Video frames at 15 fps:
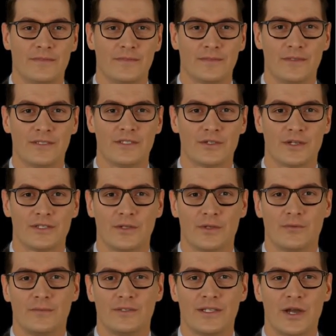Starting
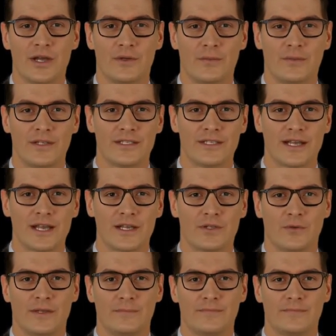from Sabarmati
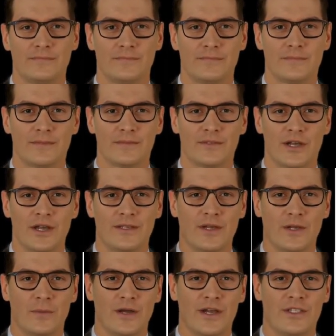Ashram, Gandhi
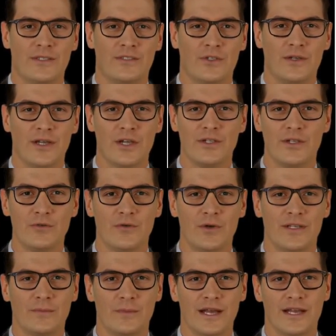marched
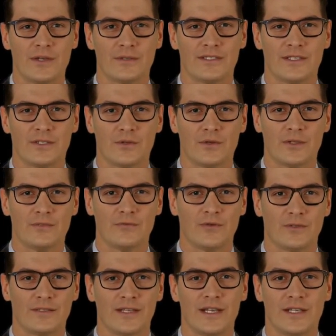240 miles in 24
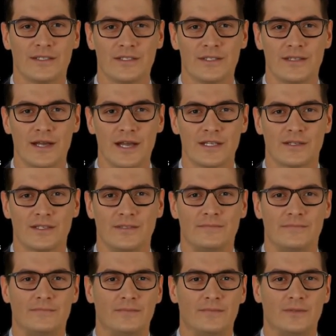days to Dandi,
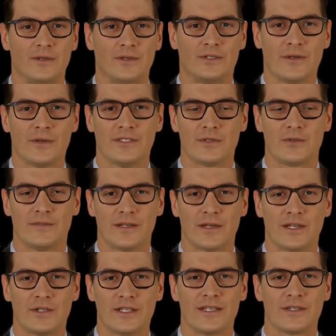a coastal
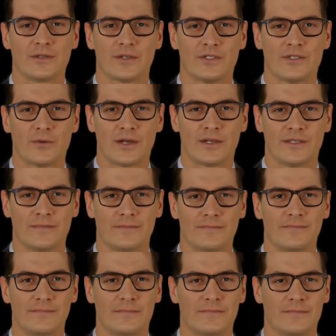village in Gujarat.
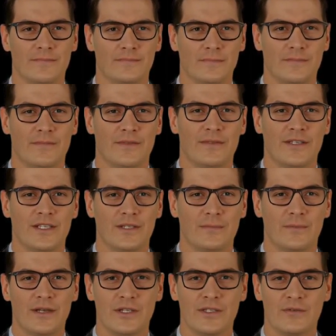This
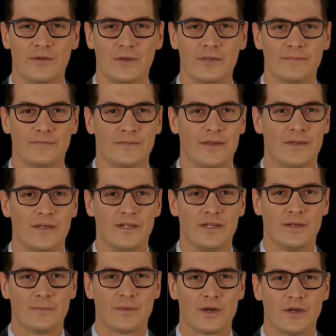peaceful,
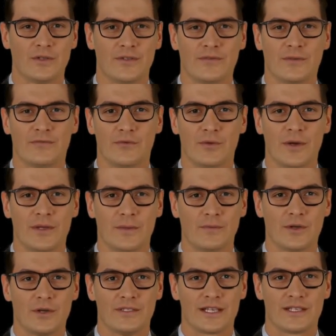yet powerful form of
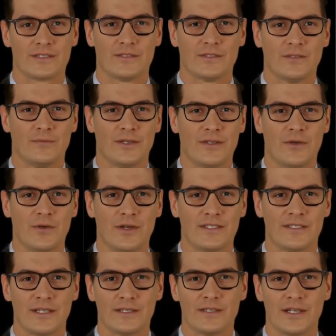protest spread
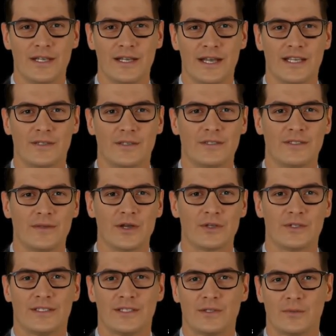across India and
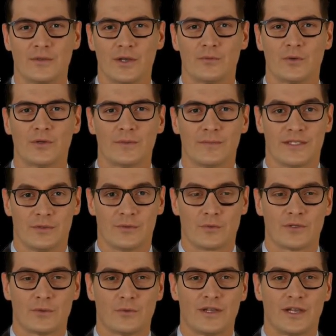inspired similar movements
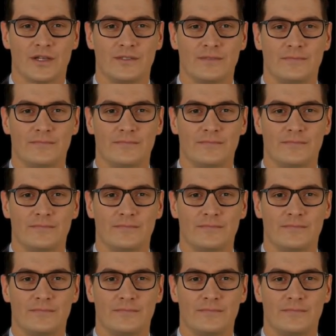worldwide.